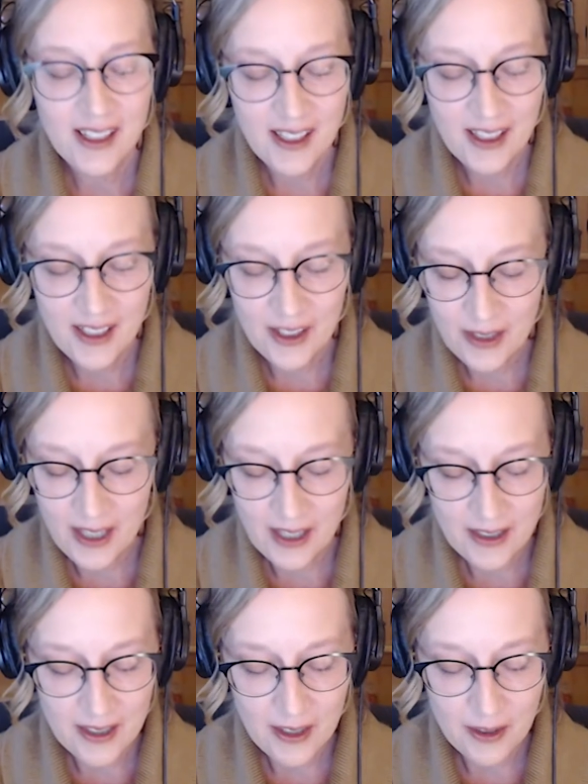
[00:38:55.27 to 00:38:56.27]

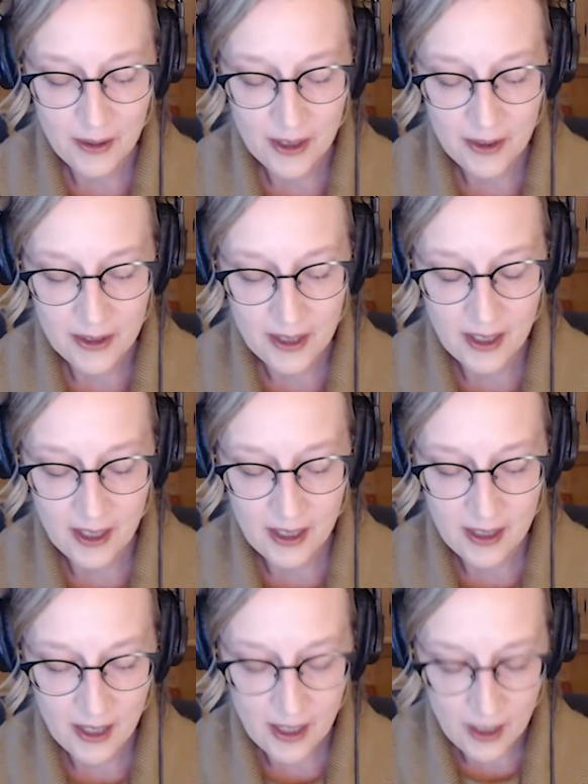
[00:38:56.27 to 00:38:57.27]
Yes, there's
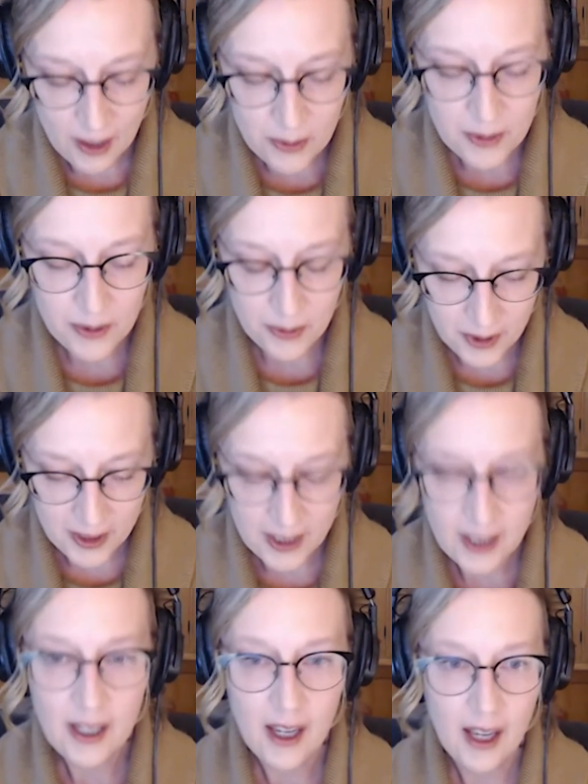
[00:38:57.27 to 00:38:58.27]
a new
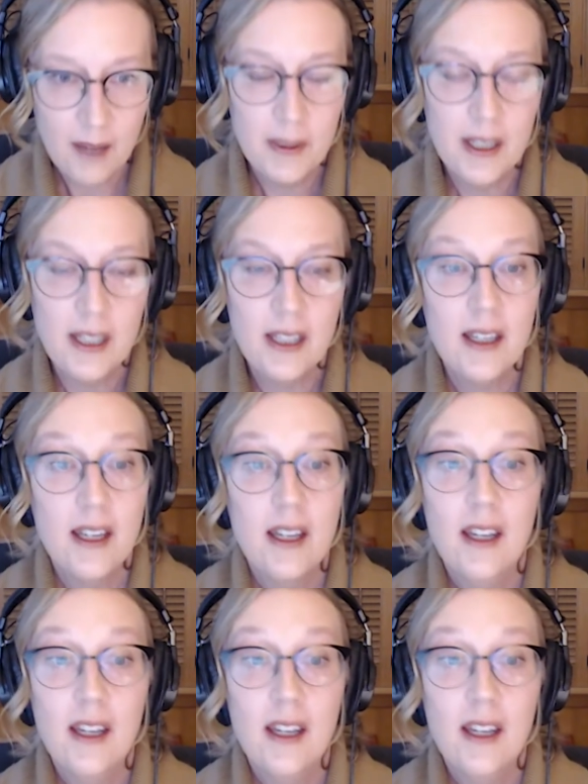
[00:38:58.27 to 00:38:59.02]
sorting happening.